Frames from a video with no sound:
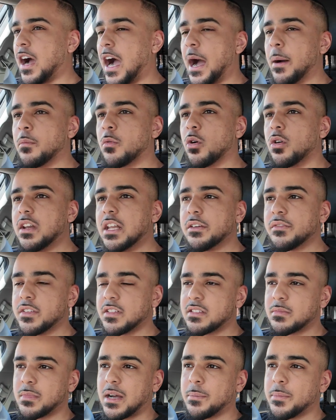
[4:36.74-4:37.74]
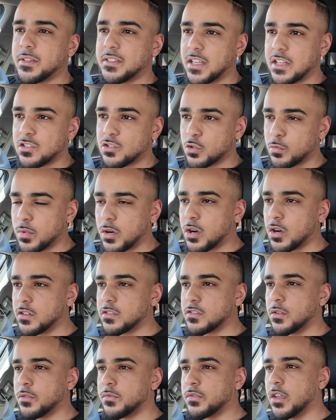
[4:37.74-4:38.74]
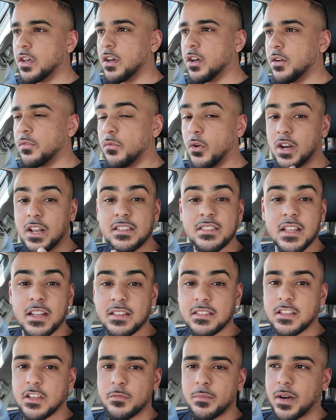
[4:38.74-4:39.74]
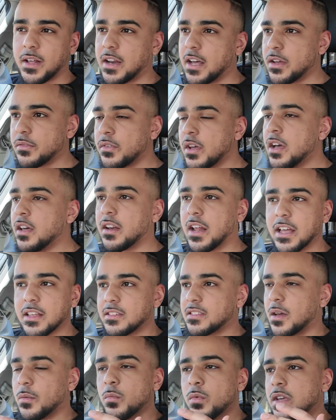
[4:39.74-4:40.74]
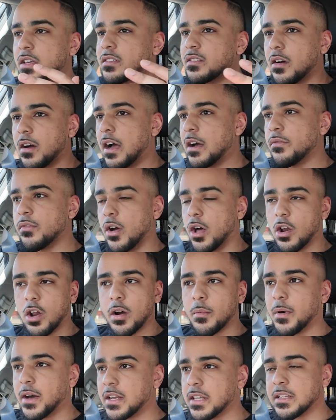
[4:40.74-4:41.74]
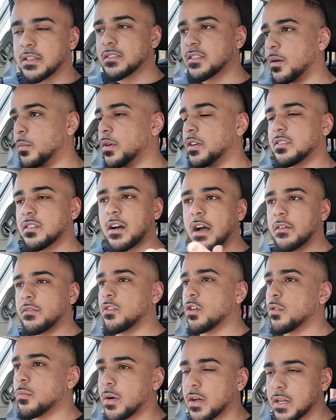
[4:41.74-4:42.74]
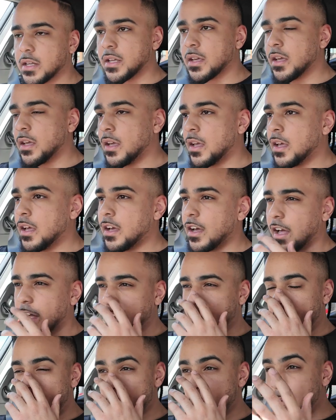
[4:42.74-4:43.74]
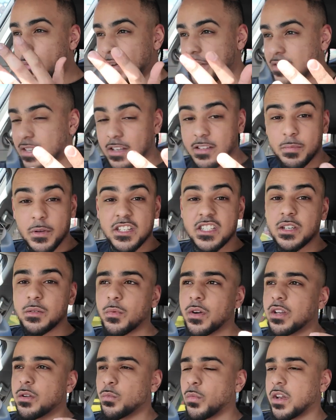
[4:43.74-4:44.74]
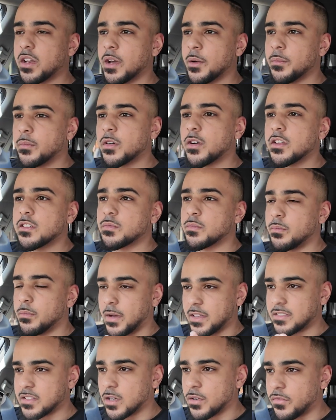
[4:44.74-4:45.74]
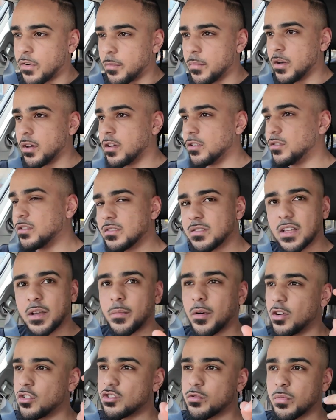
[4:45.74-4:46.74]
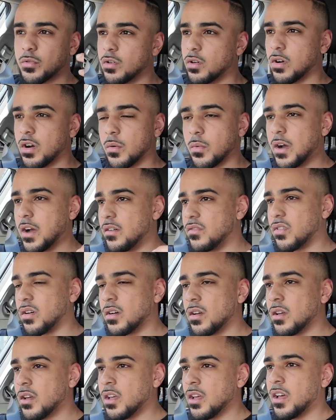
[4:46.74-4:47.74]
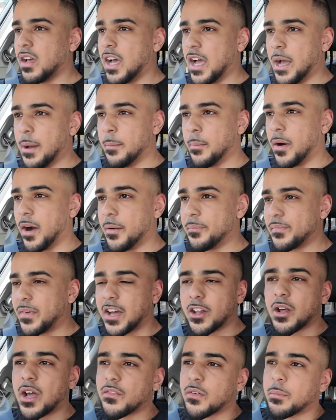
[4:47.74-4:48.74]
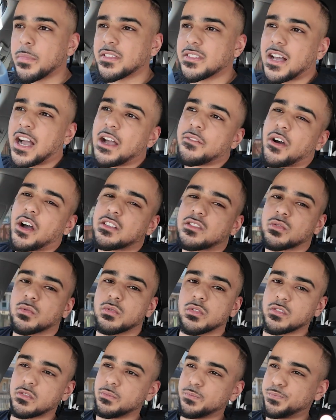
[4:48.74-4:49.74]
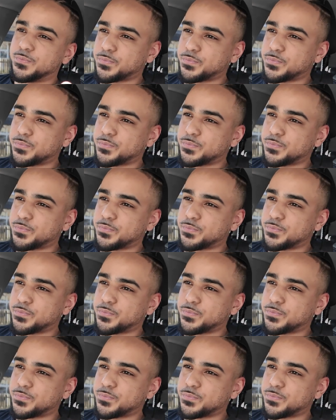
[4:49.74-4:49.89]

I'm not living to my potential because of the volatility of my life. Like, some weeks I'll have a lot of money, some weeks I'll have no money. And I remember the time, especially when because myself, you could say I'm an entrepreneur or whatever, but I don't have a business. I have hustles.